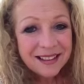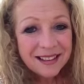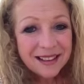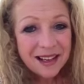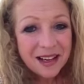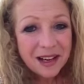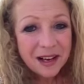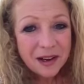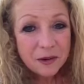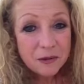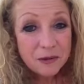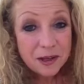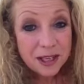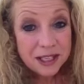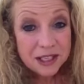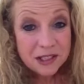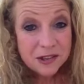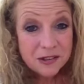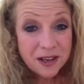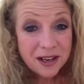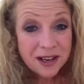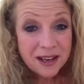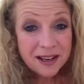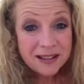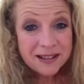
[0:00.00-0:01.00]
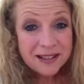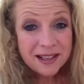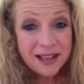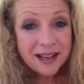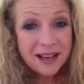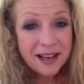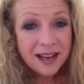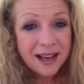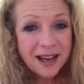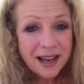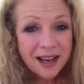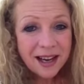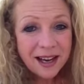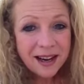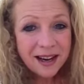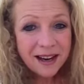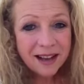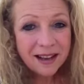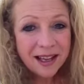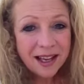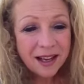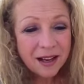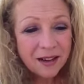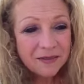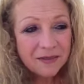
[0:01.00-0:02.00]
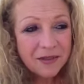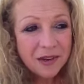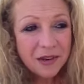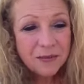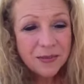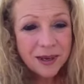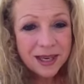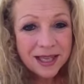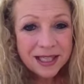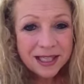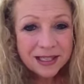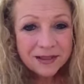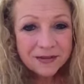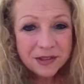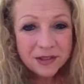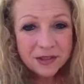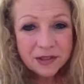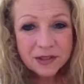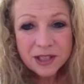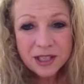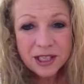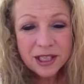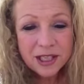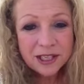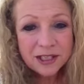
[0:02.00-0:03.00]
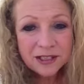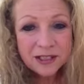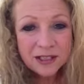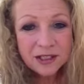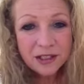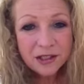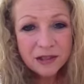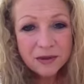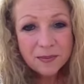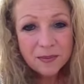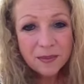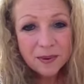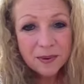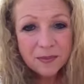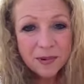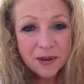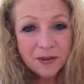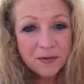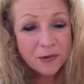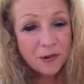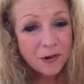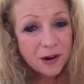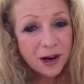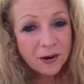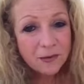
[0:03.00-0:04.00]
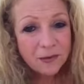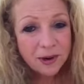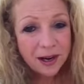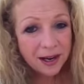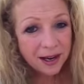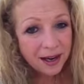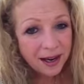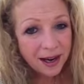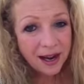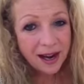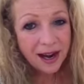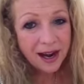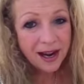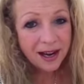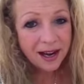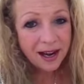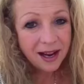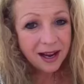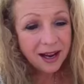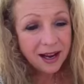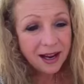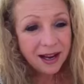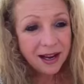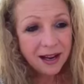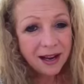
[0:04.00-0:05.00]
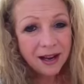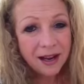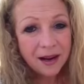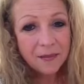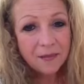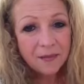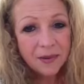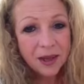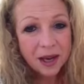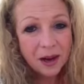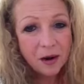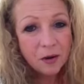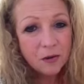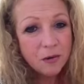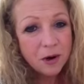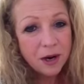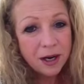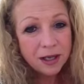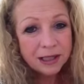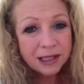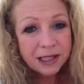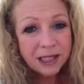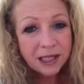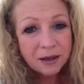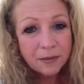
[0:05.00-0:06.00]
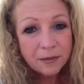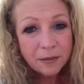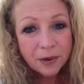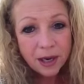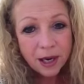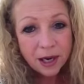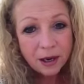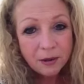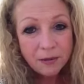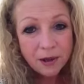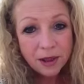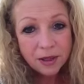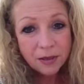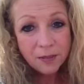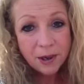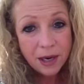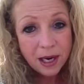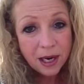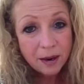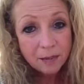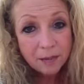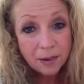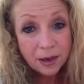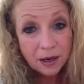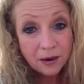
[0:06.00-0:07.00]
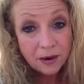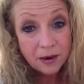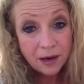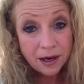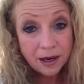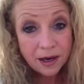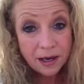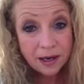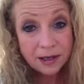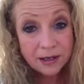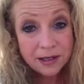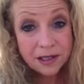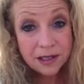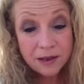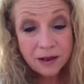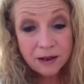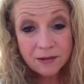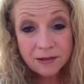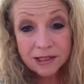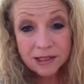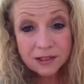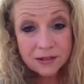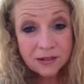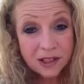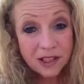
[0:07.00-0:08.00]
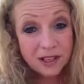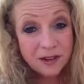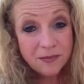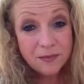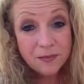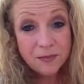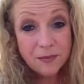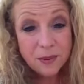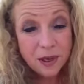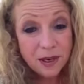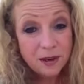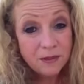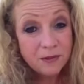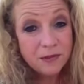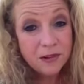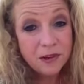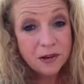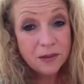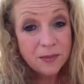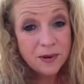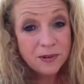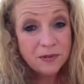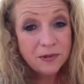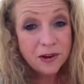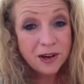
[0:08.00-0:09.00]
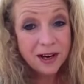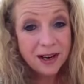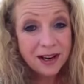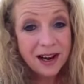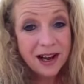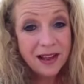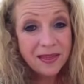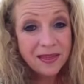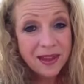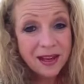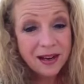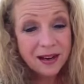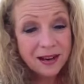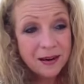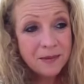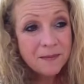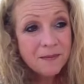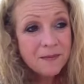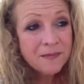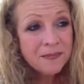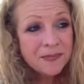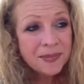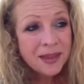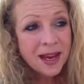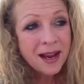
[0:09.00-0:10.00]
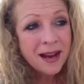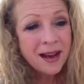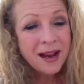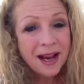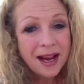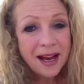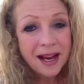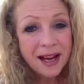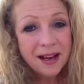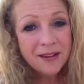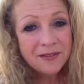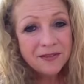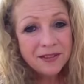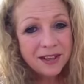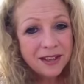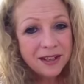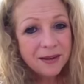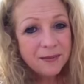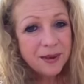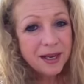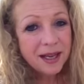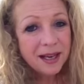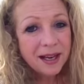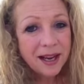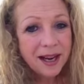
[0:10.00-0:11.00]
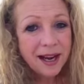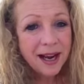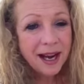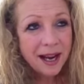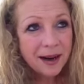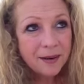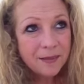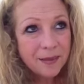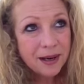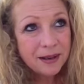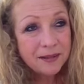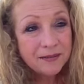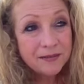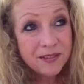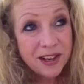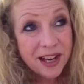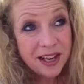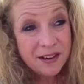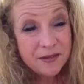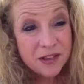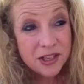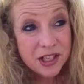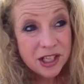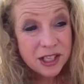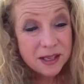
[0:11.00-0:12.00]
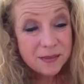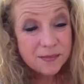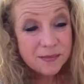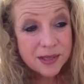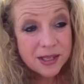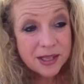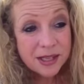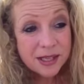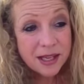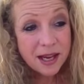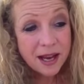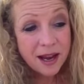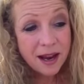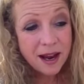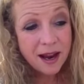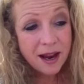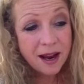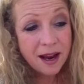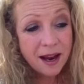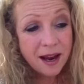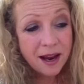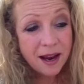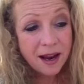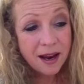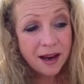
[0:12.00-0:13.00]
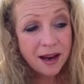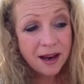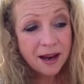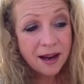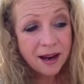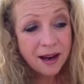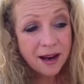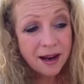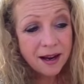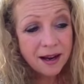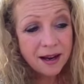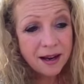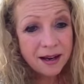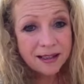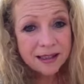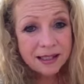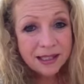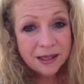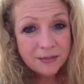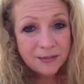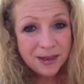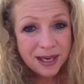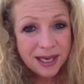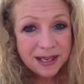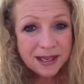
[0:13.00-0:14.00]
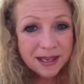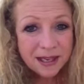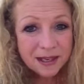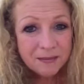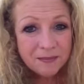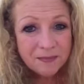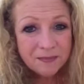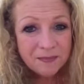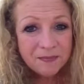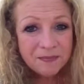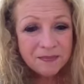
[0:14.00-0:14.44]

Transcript: uh a restaurant, and I had like a few bites of tortilla soup. Before I went, I ate a um, like a wasa bread with peanut butter on it, so I was really pretty full before I got there. I have to admit, I had about five chips and uh, some bean dip,